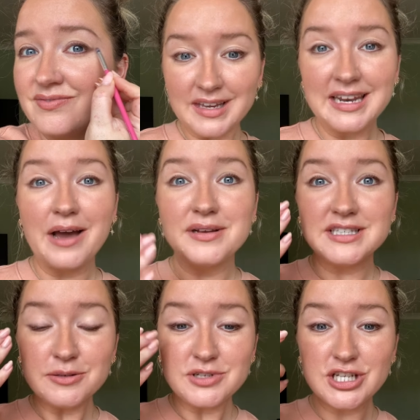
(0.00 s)
Now it's
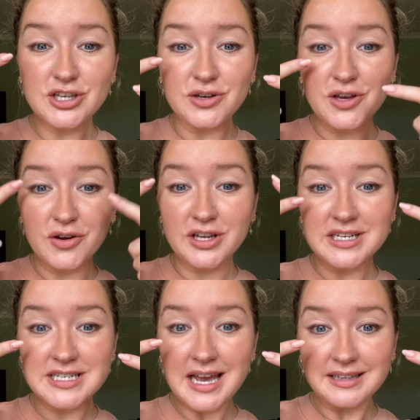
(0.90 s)
up to you, you could
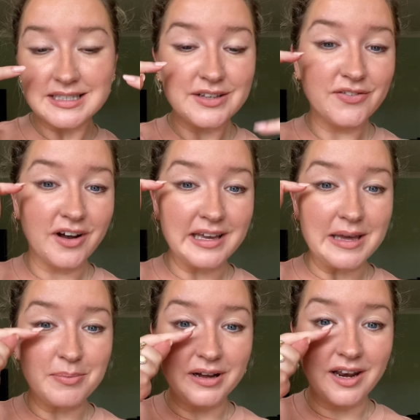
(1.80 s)
intensify
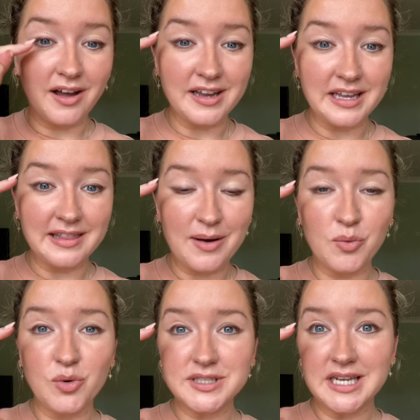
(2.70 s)
it by lining that
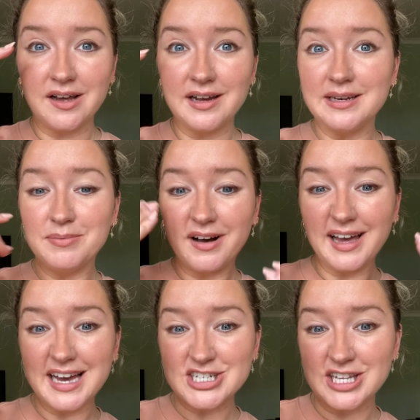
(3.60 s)
waterline, but I
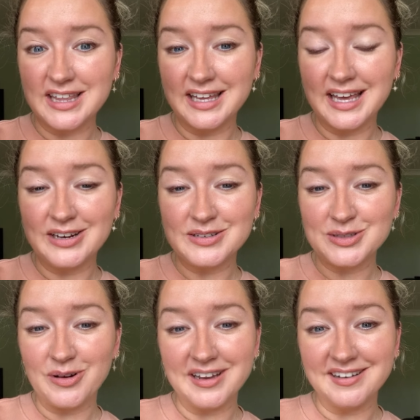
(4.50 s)
actually think it looks
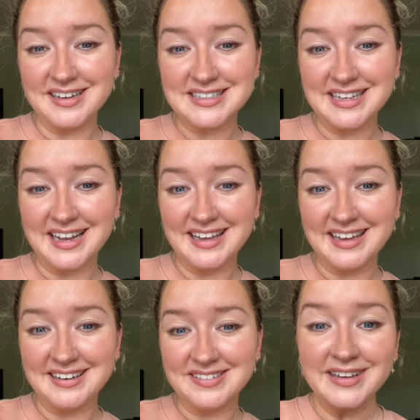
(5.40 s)
quite nice
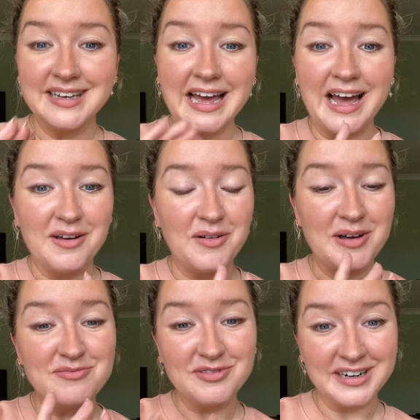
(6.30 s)
clean. Now
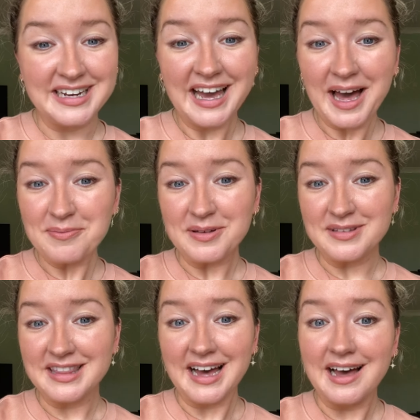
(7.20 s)
I'm really happy
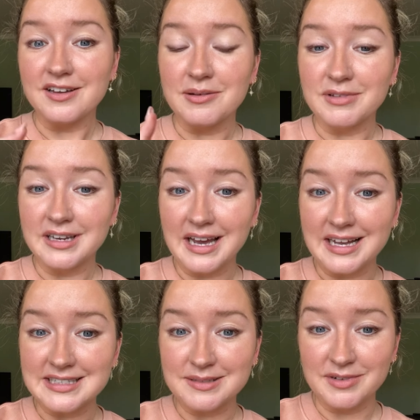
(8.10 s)
with that and I'm gonna
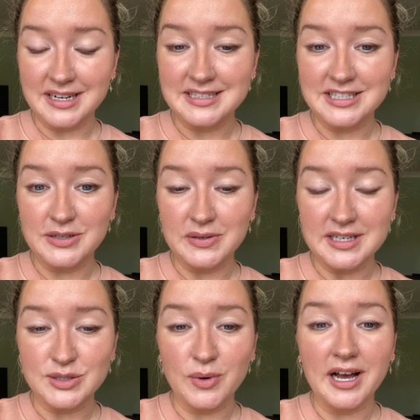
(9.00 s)
add some glitter to it
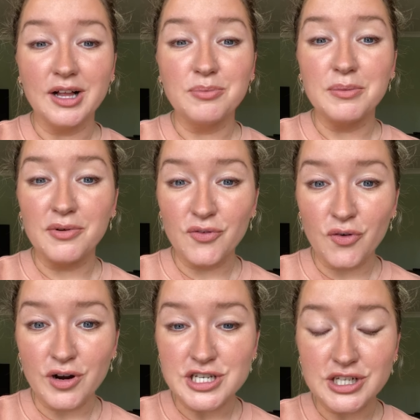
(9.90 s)
as well, but
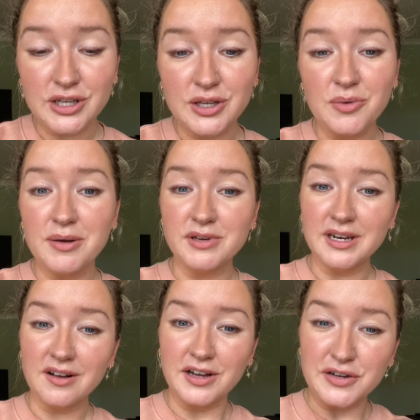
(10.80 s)
before I do, I'm gonna
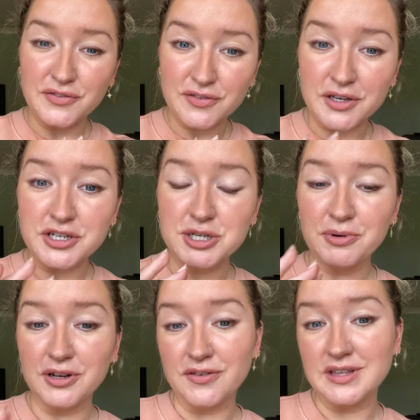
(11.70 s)
kind of
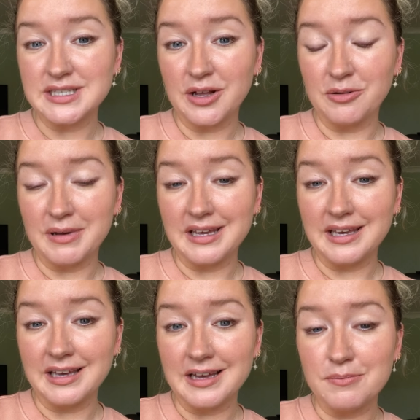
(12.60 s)
future-proof this whole
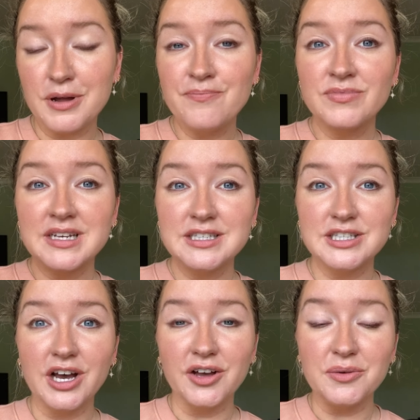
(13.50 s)
makeup.
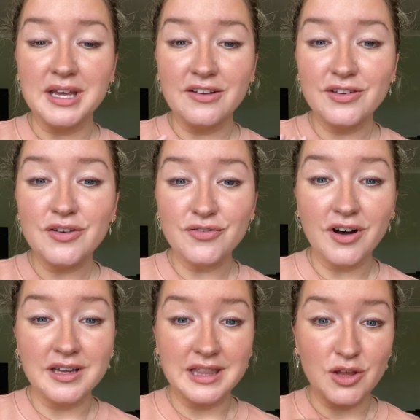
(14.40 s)
So if you
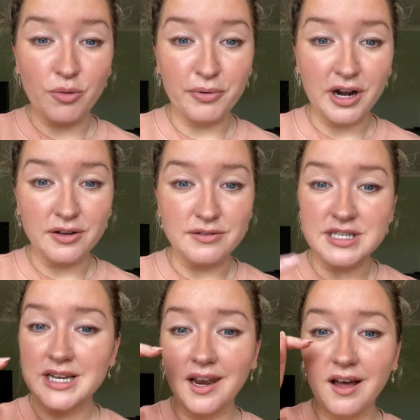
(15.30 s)
find that you're prone
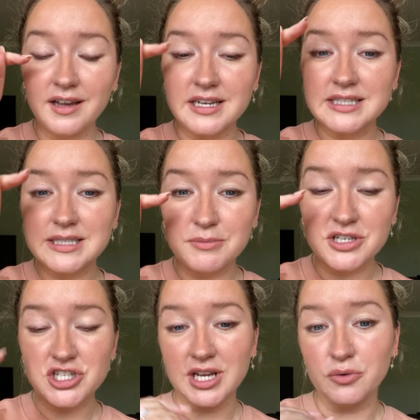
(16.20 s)
to liner
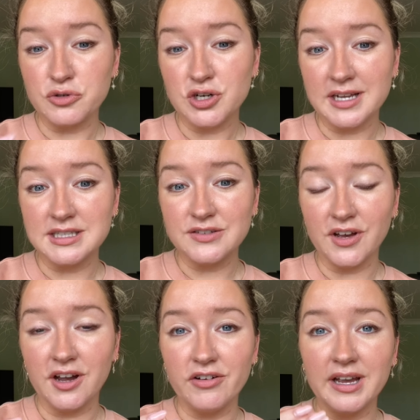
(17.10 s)
smudging or
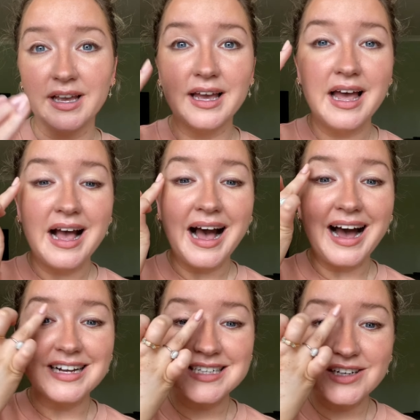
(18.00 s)
transferring,
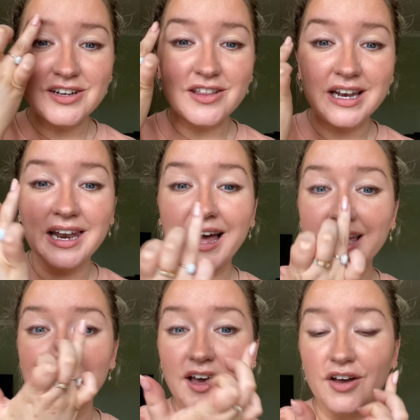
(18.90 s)
adding another
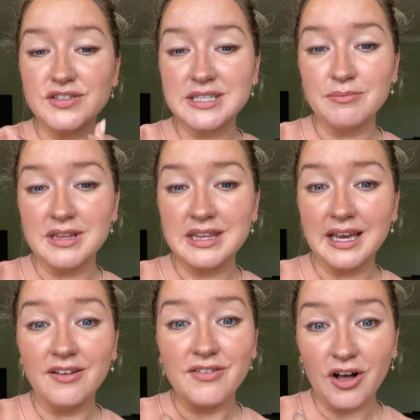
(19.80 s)
layer of
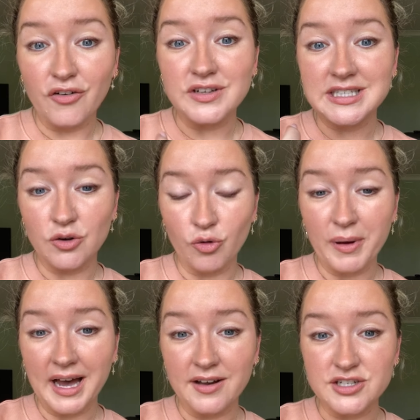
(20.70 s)
something velvety or
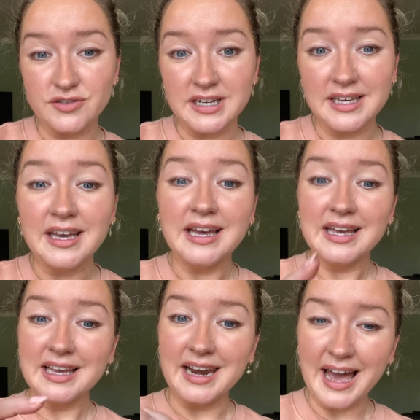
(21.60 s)
powdery
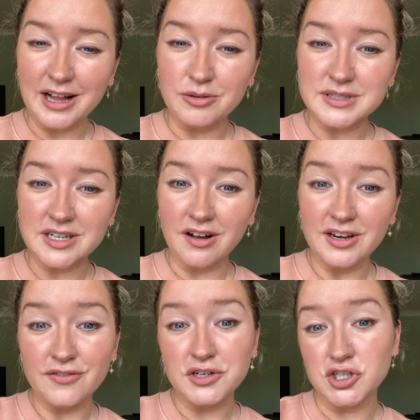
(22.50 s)
can help to
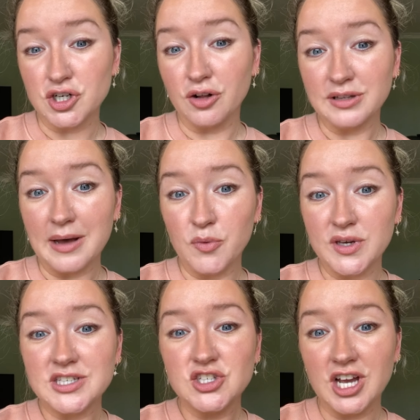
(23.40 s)
kind of control that
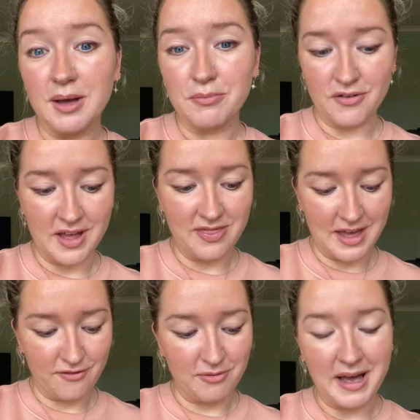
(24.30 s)
moisture and prevent
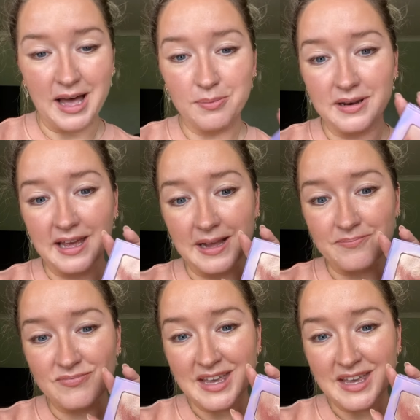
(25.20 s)
that from happening.